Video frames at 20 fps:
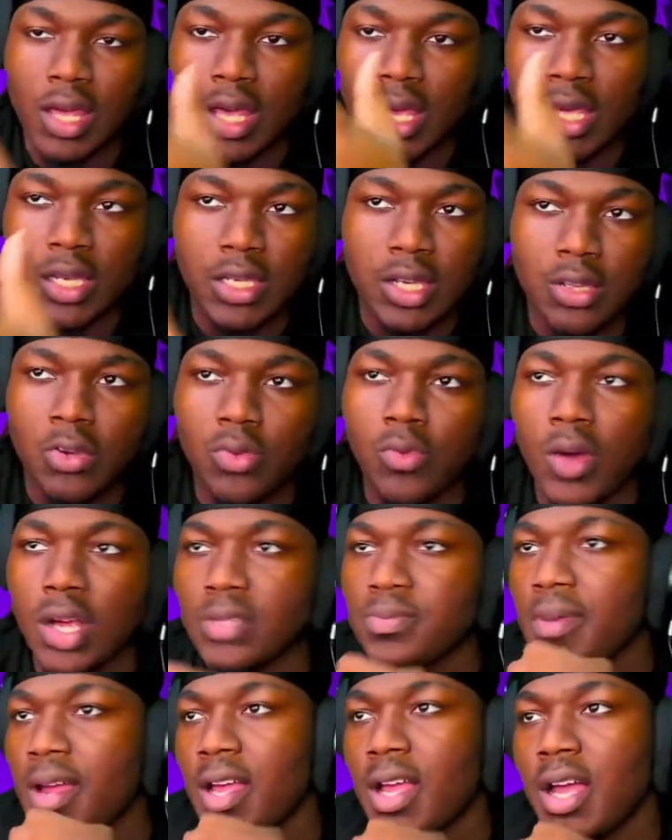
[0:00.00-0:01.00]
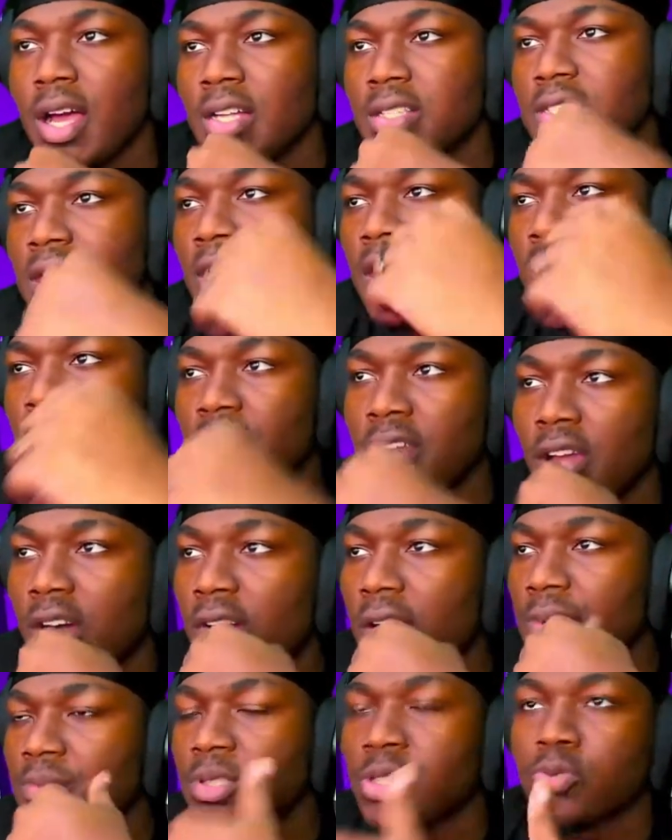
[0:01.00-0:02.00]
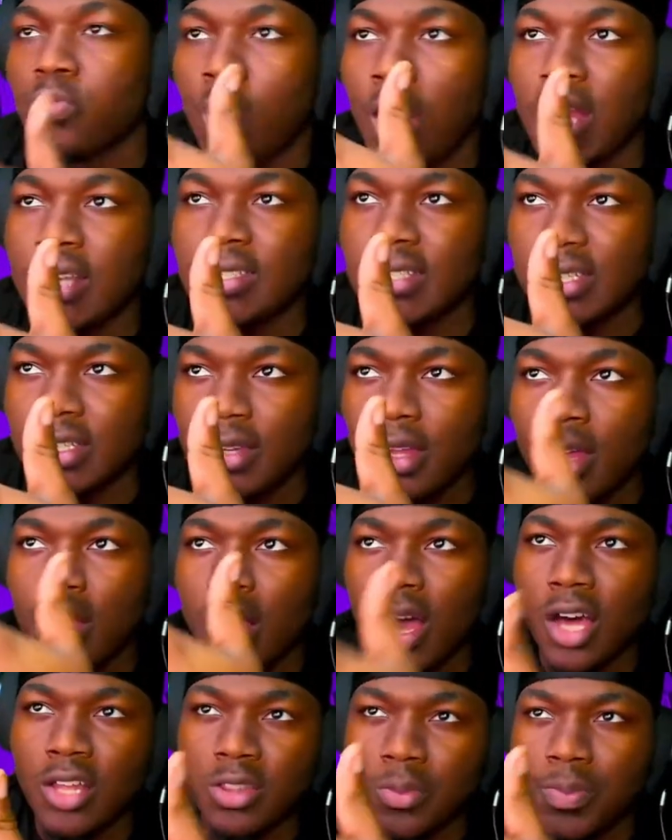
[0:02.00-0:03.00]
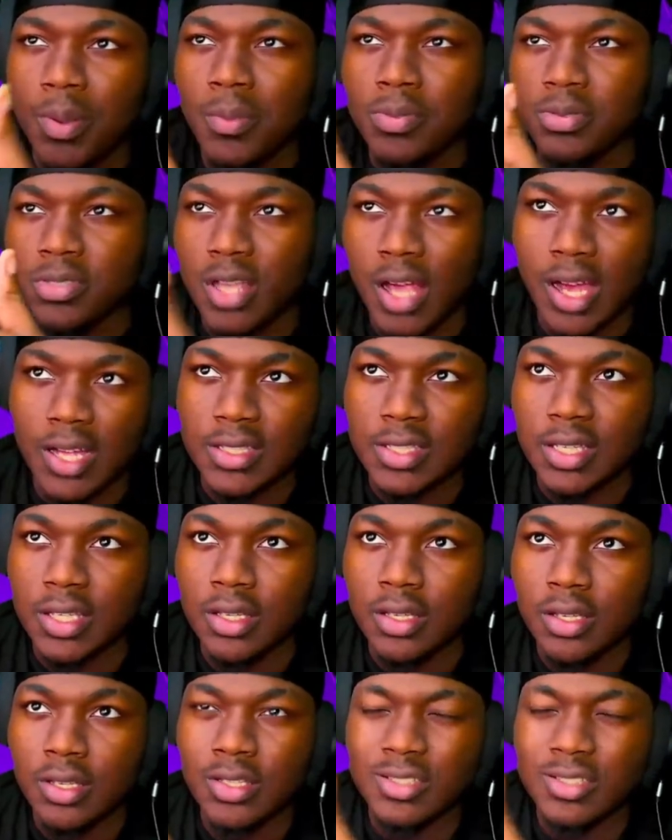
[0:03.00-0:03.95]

continue to watch my content. Even though I'm just watching other people's content, it's